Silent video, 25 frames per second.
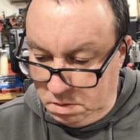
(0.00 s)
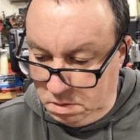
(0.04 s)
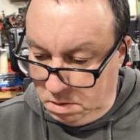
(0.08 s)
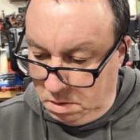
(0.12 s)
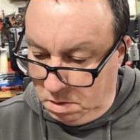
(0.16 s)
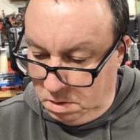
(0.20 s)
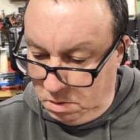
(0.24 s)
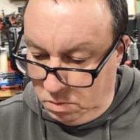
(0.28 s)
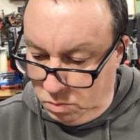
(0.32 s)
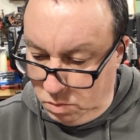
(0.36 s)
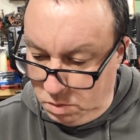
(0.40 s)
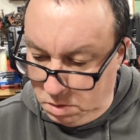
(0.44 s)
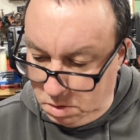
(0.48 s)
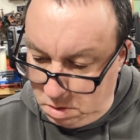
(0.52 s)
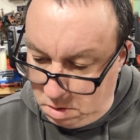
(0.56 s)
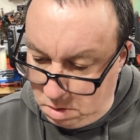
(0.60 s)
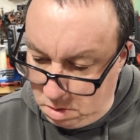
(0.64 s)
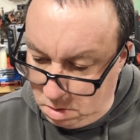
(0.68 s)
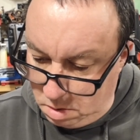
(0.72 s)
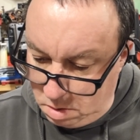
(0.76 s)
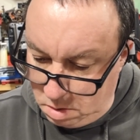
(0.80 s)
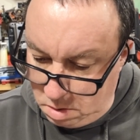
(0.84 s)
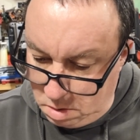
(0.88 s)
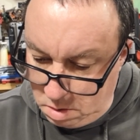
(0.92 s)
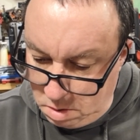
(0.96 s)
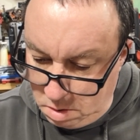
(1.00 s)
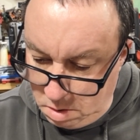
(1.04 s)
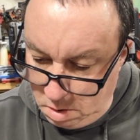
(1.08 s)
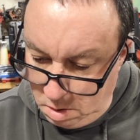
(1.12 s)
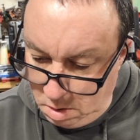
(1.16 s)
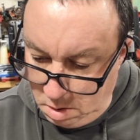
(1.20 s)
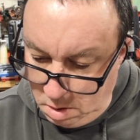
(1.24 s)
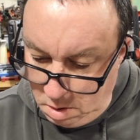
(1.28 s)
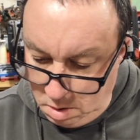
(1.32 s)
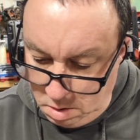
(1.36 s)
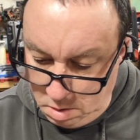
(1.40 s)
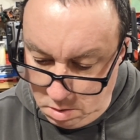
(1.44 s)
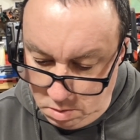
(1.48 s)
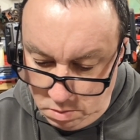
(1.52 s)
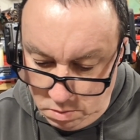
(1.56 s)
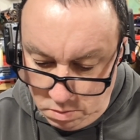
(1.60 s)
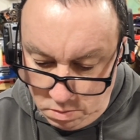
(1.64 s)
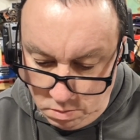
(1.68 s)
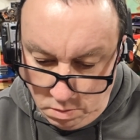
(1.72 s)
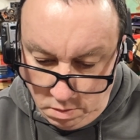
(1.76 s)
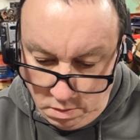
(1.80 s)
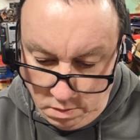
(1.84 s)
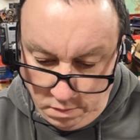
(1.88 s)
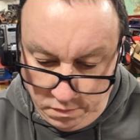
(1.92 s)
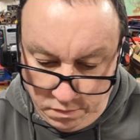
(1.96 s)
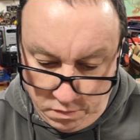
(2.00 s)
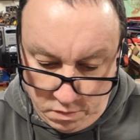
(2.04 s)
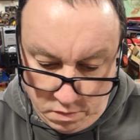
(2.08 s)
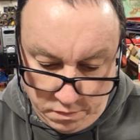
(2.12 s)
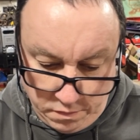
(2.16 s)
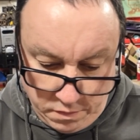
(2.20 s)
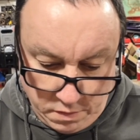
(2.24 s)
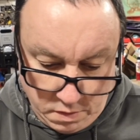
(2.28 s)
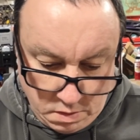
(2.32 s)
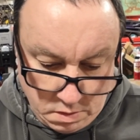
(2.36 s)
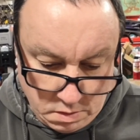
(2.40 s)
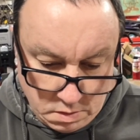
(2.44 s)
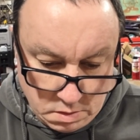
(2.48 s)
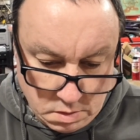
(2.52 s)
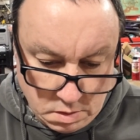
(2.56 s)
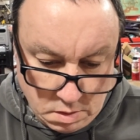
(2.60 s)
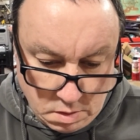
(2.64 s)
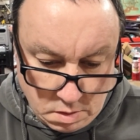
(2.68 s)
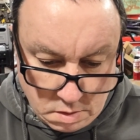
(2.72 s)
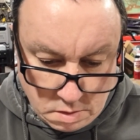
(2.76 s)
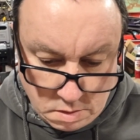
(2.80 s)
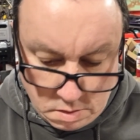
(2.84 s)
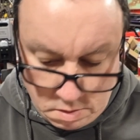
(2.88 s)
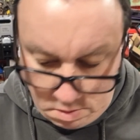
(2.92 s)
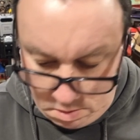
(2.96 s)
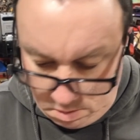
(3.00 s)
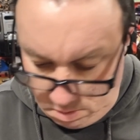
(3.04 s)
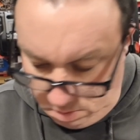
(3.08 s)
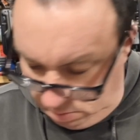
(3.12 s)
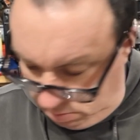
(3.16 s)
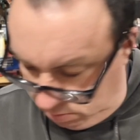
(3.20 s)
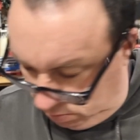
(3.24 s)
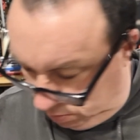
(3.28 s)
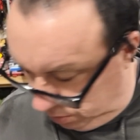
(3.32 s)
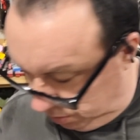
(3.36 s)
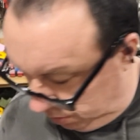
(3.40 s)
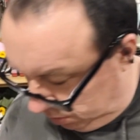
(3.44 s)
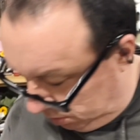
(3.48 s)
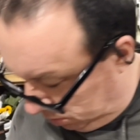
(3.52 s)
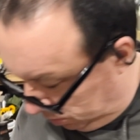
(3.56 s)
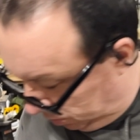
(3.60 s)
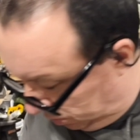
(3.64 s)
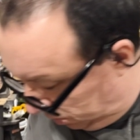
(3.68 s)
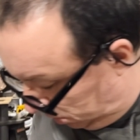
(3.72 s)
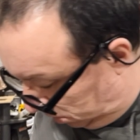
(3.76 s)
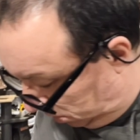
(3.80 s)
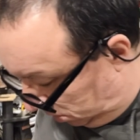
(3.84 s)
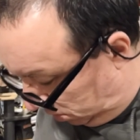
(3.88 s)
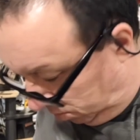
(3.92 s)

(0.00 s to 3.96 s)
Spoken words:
Got 1, 2, 3, 4, 5, 6. There's the other one.